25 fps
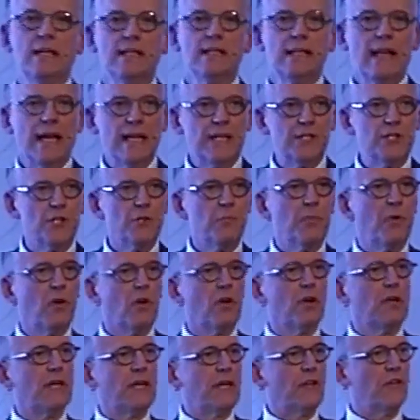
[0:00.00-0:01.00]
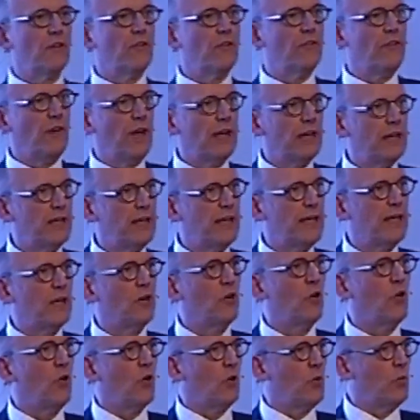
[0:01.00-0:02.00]
tangible either funding
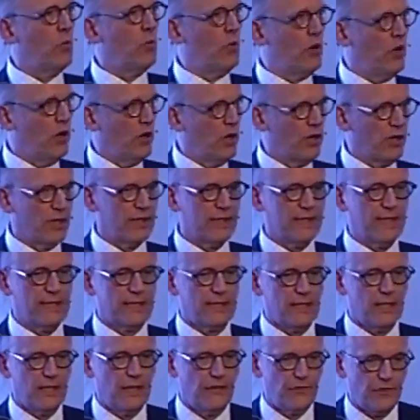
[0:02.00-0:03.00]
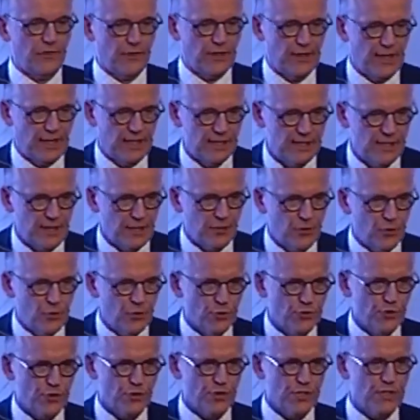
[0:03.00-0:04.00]
or work that the different
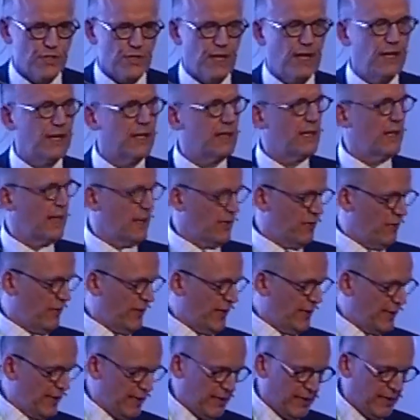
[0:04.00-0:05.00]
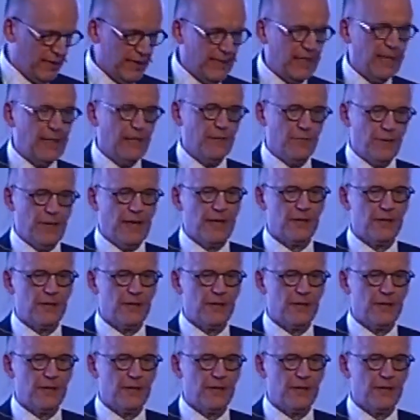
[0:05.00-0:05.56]
institutions like VTT